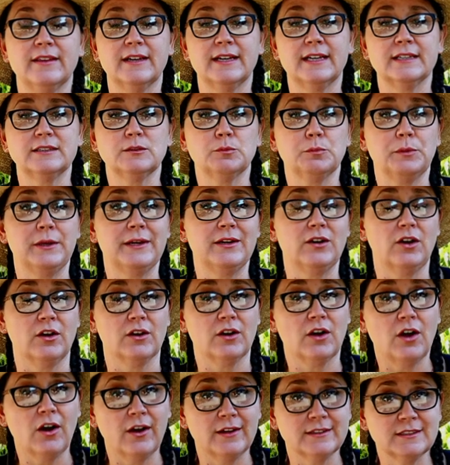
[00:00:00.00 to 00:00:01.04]
that gets played
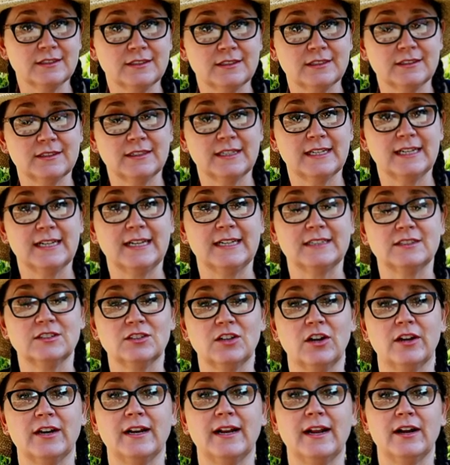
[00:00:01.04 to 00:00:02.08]
on constantly. It's
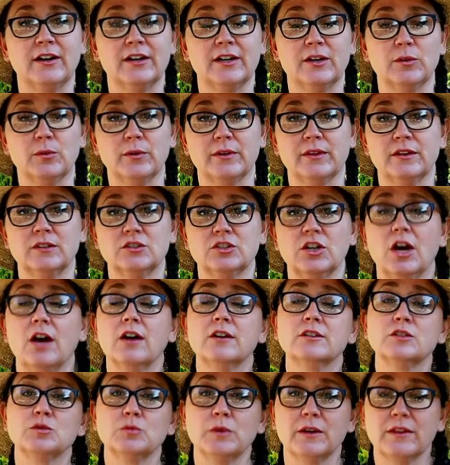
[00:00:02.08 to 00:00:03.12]
not an area where the
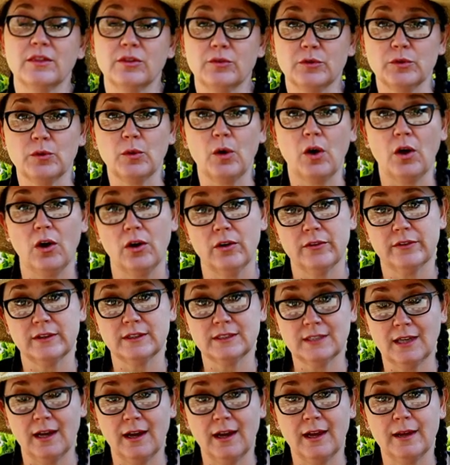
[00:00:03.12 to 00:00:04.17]
dogs run through all the
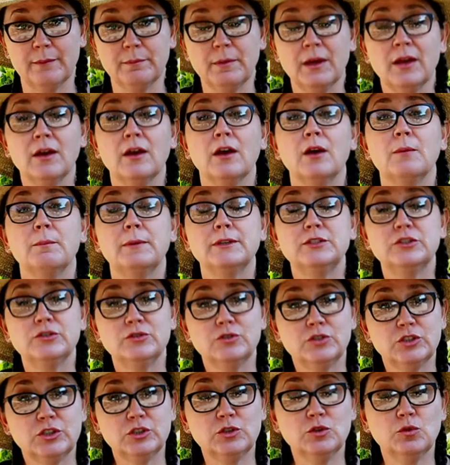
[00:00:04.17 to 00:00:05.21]
time, but you
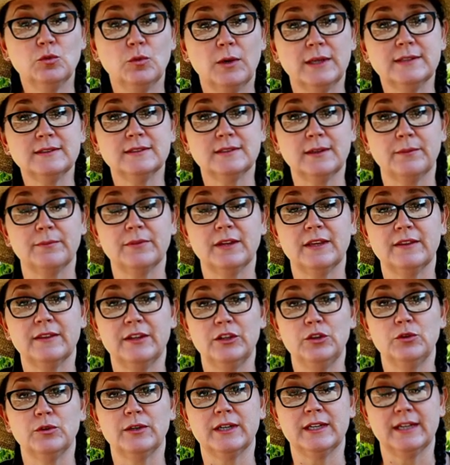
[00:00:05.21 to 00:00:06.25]
do want something
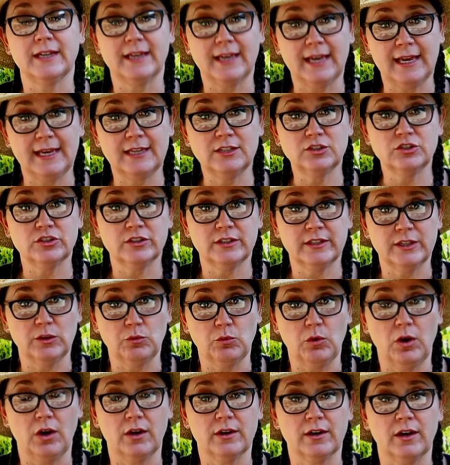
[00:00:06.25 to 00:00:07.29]
that you can occasionally
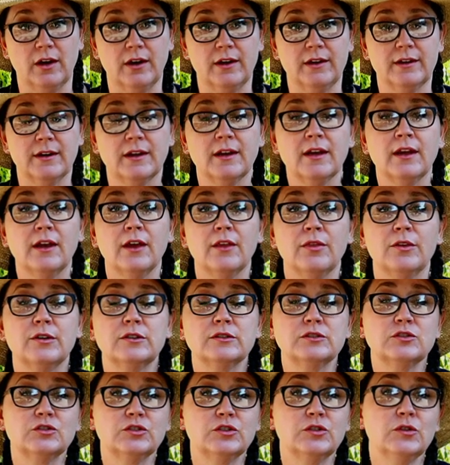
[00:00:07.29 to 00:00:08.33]
walk on.
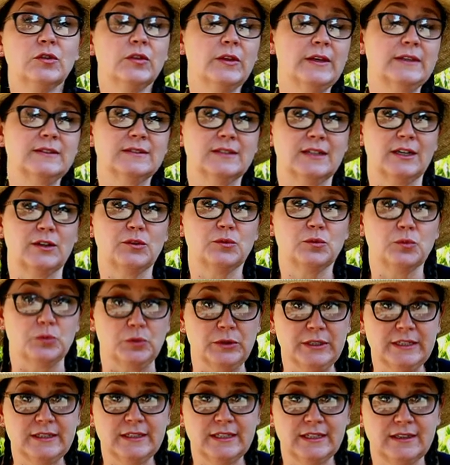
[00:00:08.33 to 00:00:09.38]
There's two things that I
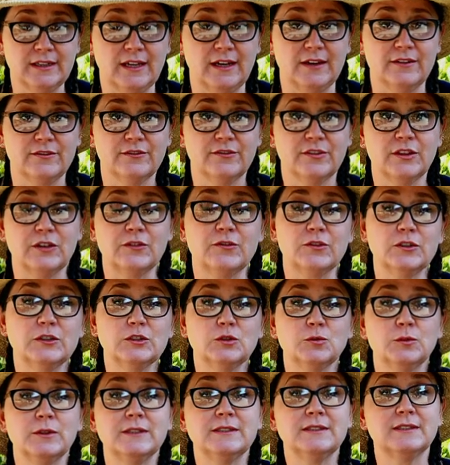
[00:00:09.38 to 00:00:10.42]
really love. The
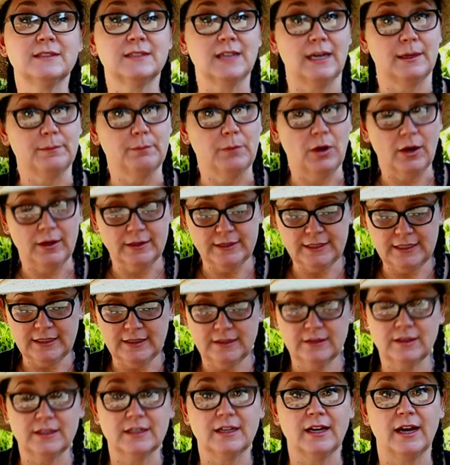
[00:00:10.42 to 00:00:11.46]
first one's
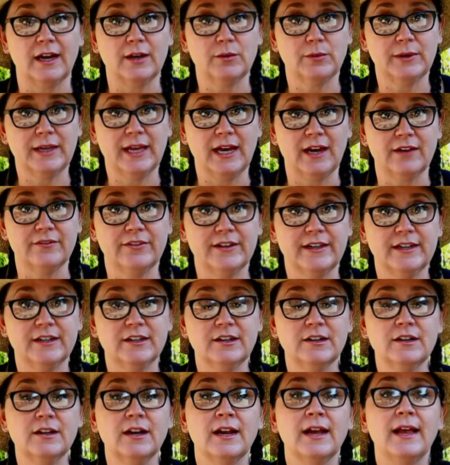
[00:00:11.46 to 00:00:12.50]
Dymondia, the guy we have
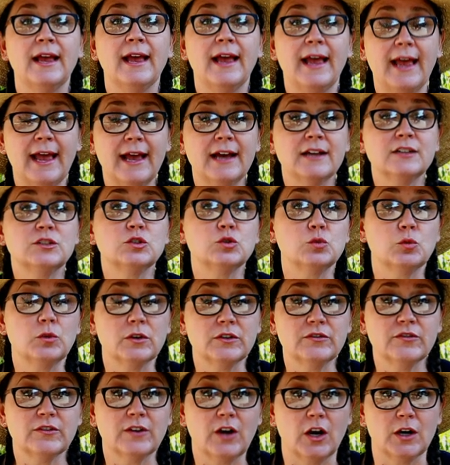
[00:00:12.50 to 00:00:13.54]
here, and
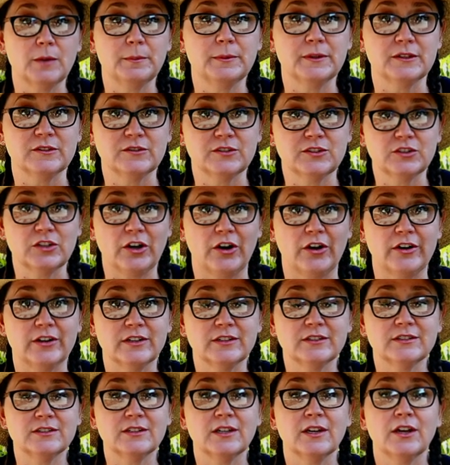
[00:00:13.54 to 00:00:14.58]
Dwarf Carpet of
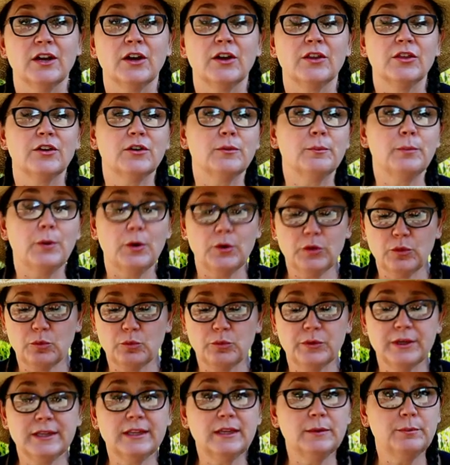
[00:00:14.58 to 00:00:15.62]
Stars. They're both
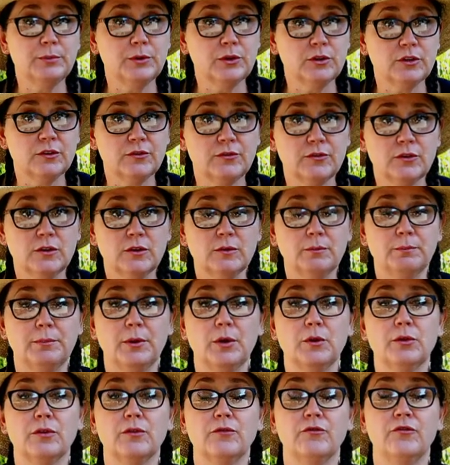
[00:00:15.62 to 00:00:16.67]
really beautiful,
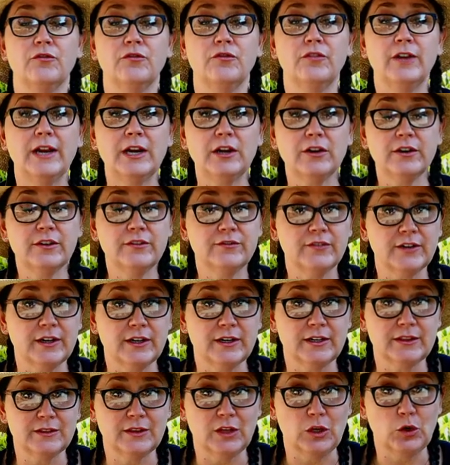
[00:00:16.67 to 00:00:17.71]
both very,
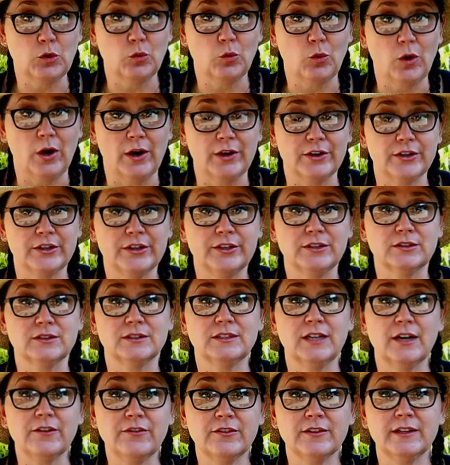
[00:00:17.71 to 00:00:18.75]
very low water. You'll
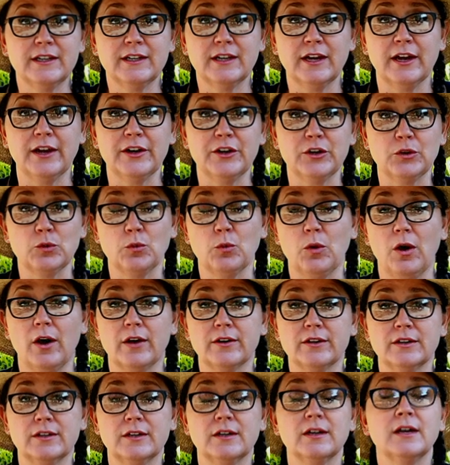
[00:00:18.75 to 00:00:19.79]
definitely cut your
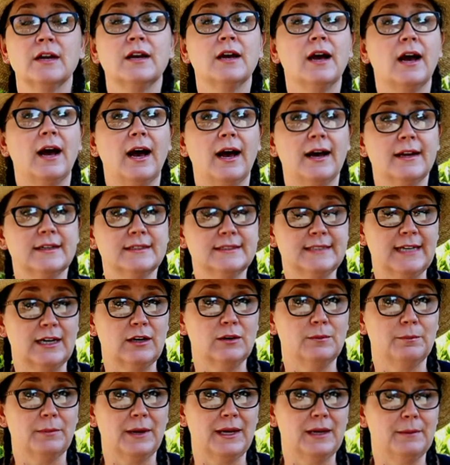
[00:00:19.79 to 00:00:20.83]
water uh,
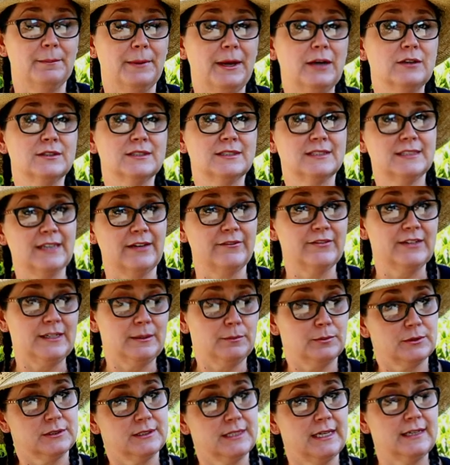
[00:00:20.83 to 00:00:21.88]
down by about
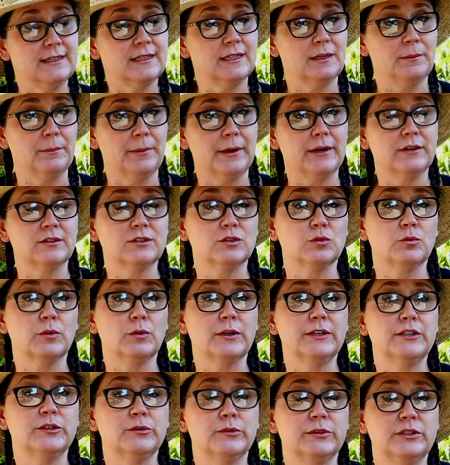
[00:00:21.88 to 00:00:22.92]
70% compared to
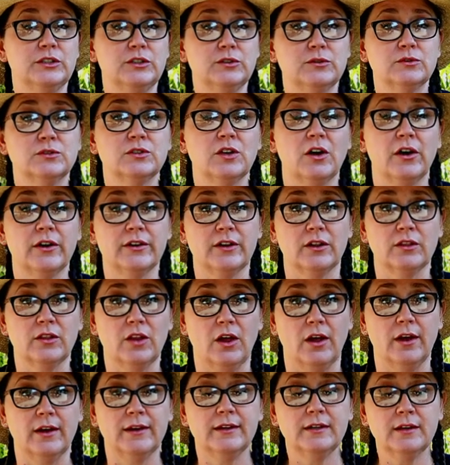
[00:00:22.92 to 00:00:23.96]
what you would use use on a
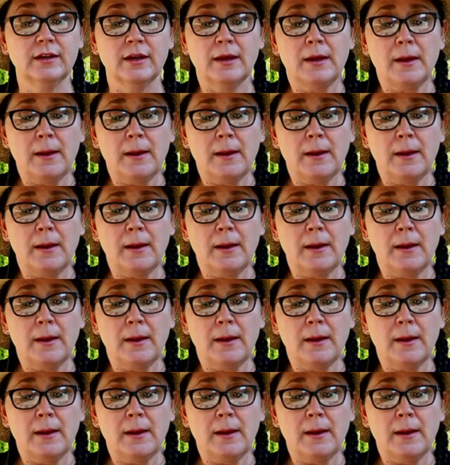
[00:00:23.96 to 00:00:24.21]
lawn,